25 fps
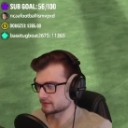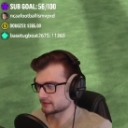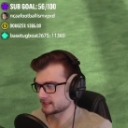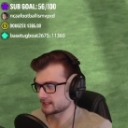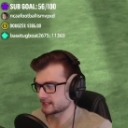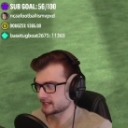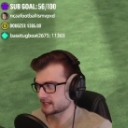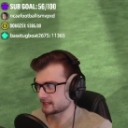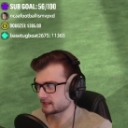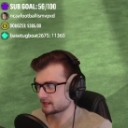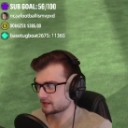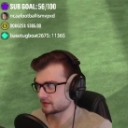
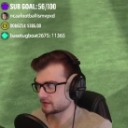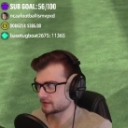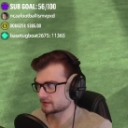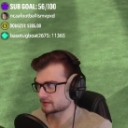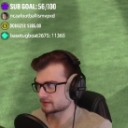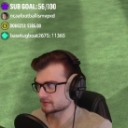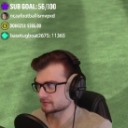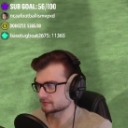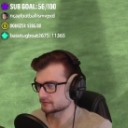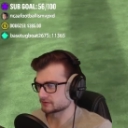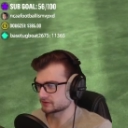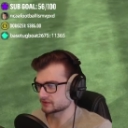Diego in
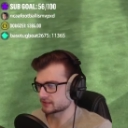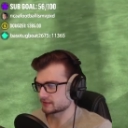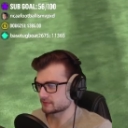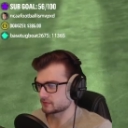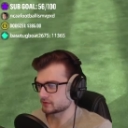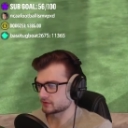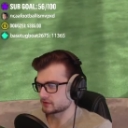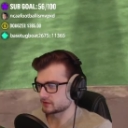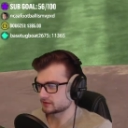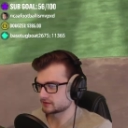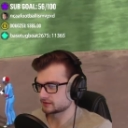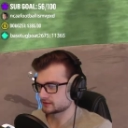some
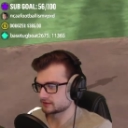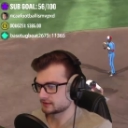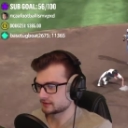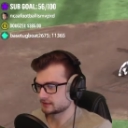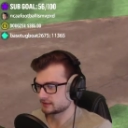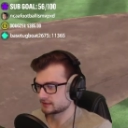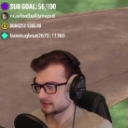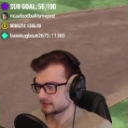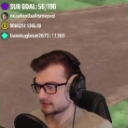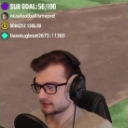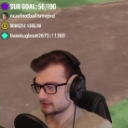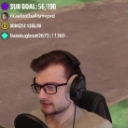trouble
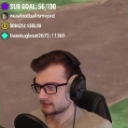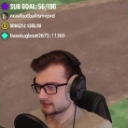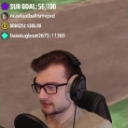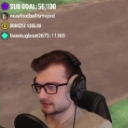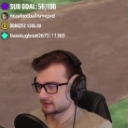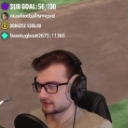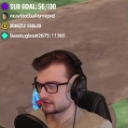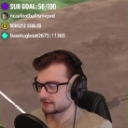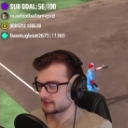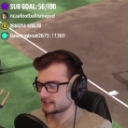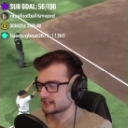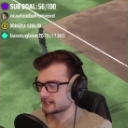
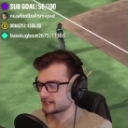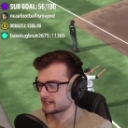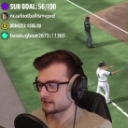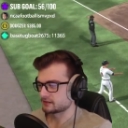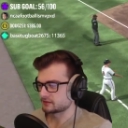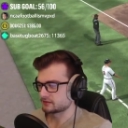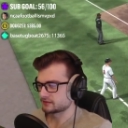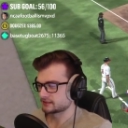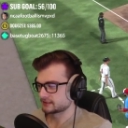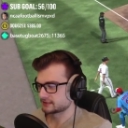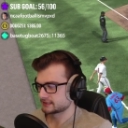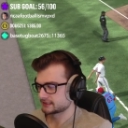
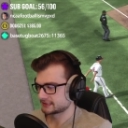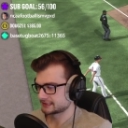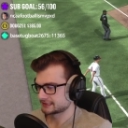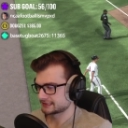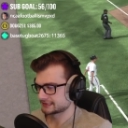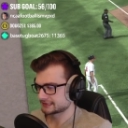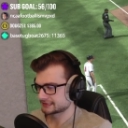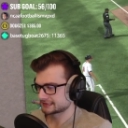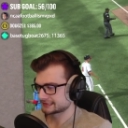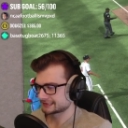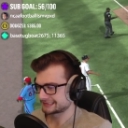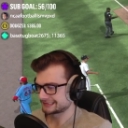now.
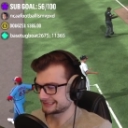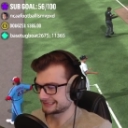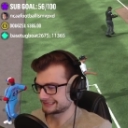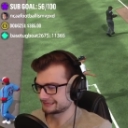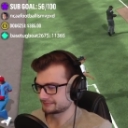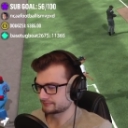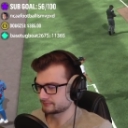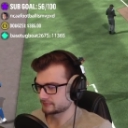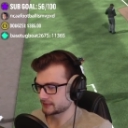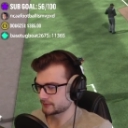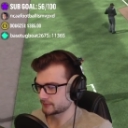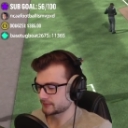
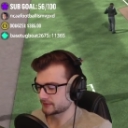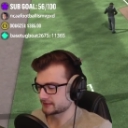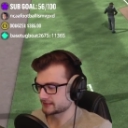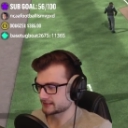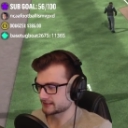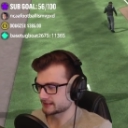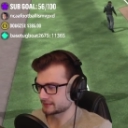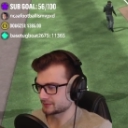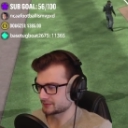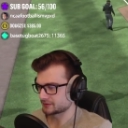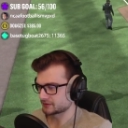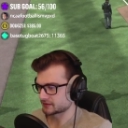Might be
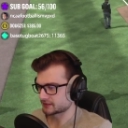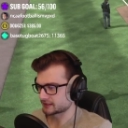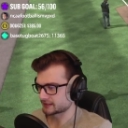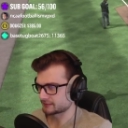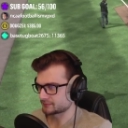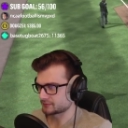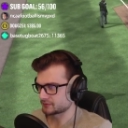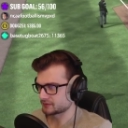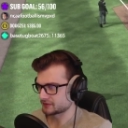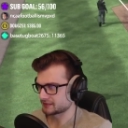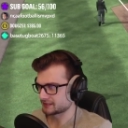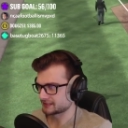time to look
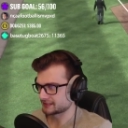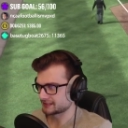at putting